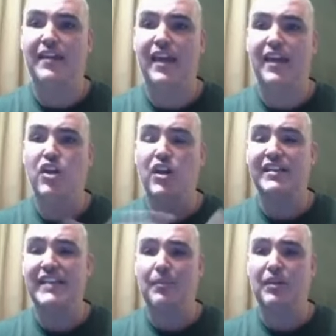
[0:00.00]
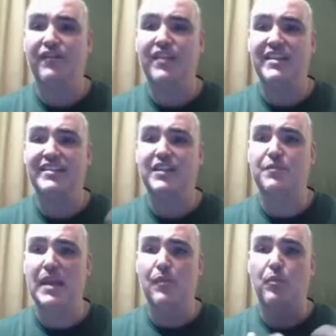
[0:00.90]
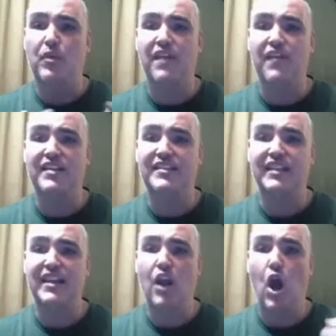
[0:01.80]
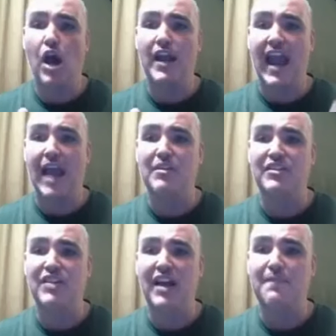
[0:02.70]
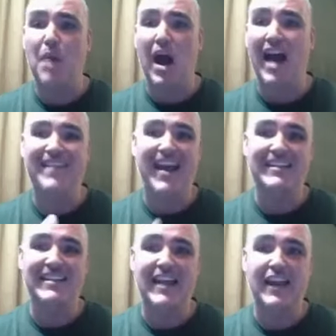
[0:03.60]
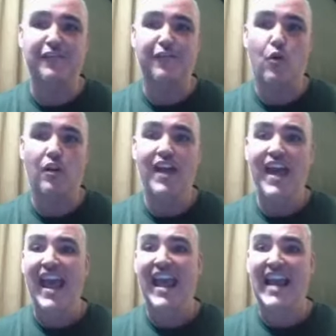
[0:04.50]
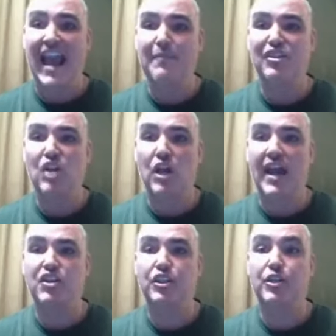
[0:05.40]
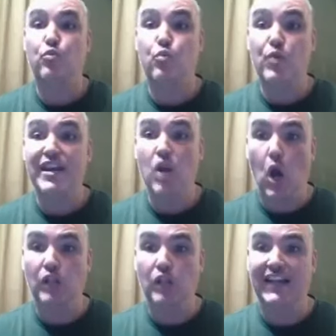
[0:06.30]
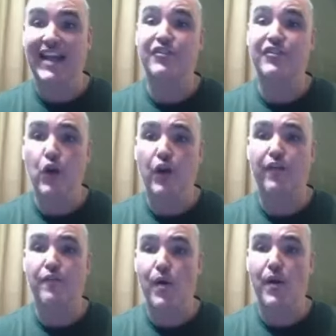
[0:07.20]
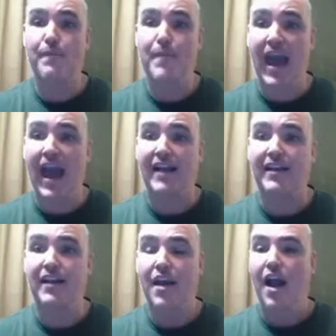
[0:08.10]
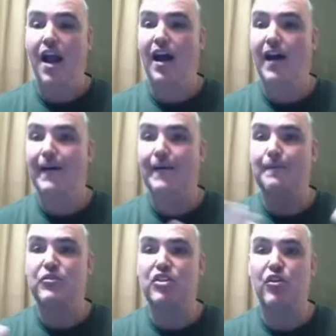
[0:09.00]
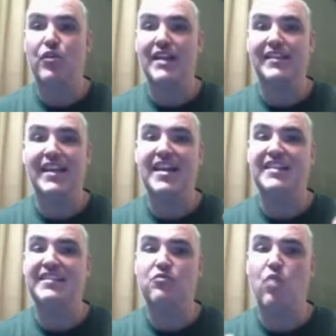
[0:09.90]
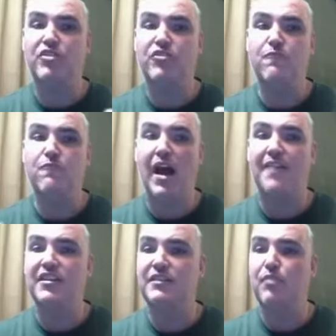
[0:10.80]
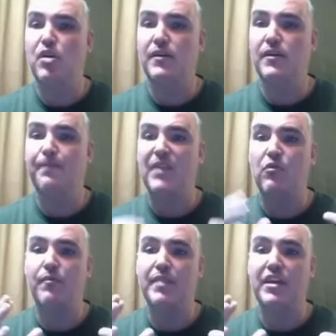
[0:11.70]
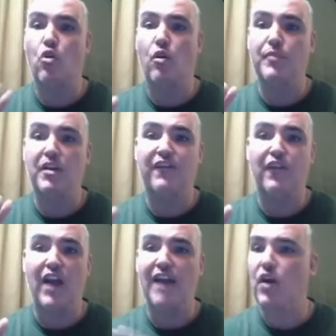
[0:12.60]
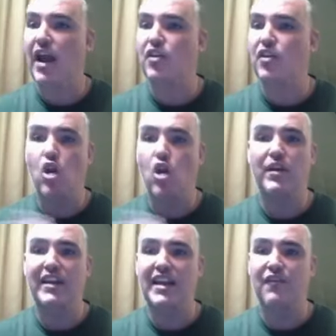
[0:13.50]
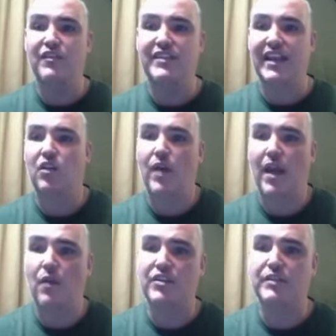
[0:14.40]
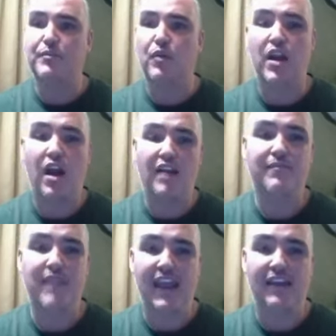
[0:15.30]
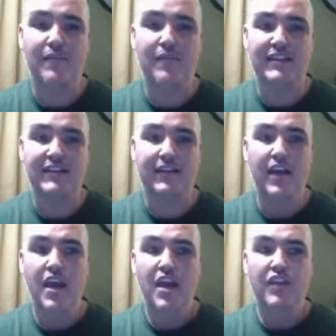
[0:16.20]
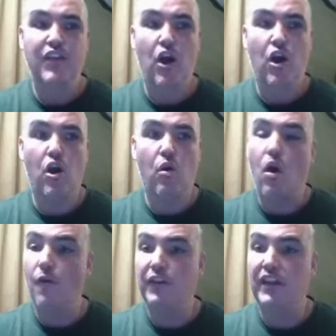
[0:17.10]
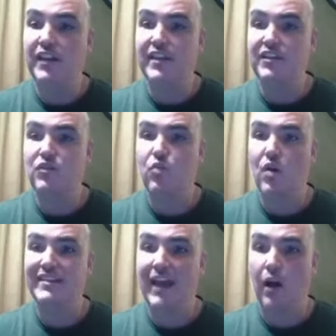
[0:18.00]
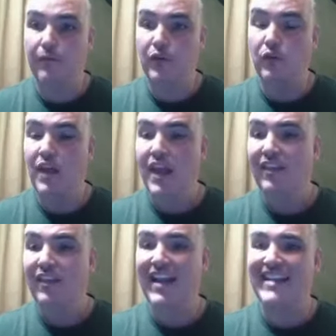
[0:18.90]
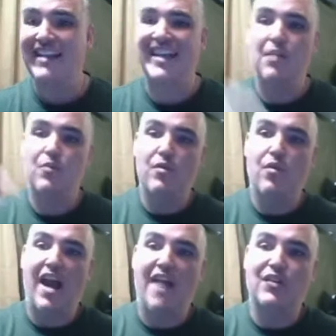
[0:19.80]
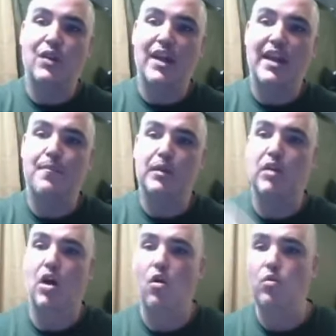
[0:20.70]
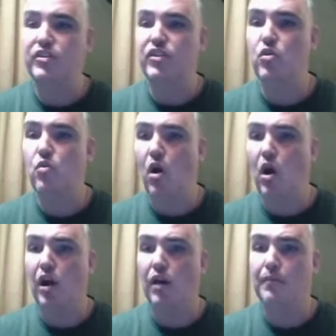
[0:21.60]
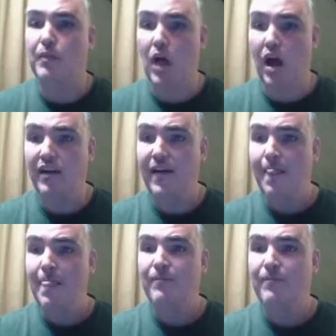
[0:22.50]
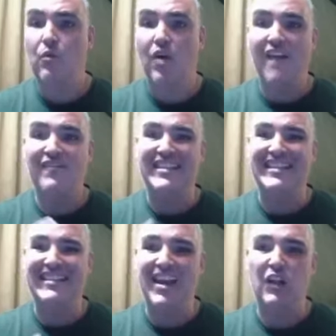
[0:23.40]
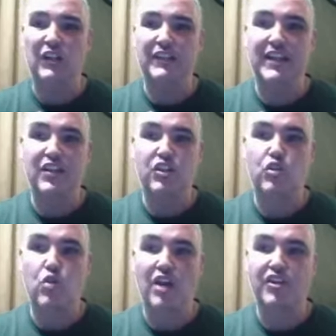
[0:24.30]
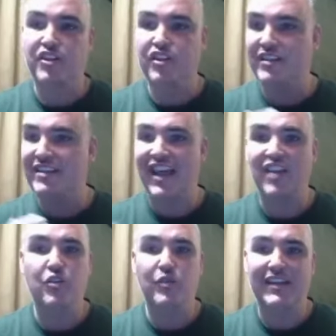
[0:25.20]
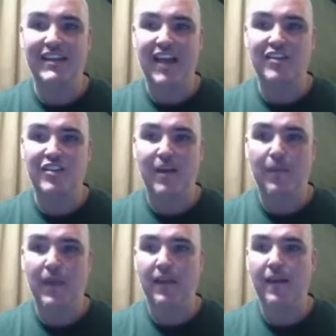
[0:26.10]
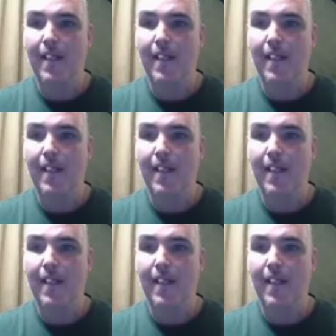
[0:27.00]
A good example of this is people previously on Amazon bought 1984 and Amazon actually recalled it and took the book back. Um, so the great thing is, is once you buy this book, it will be your book forever and no one can ever take it away, which is pretty awesome and amazing. So hopefully this was helpful. Like I said, we will have a link below to our blog that will have detailed instructions just in case you didn't catch something.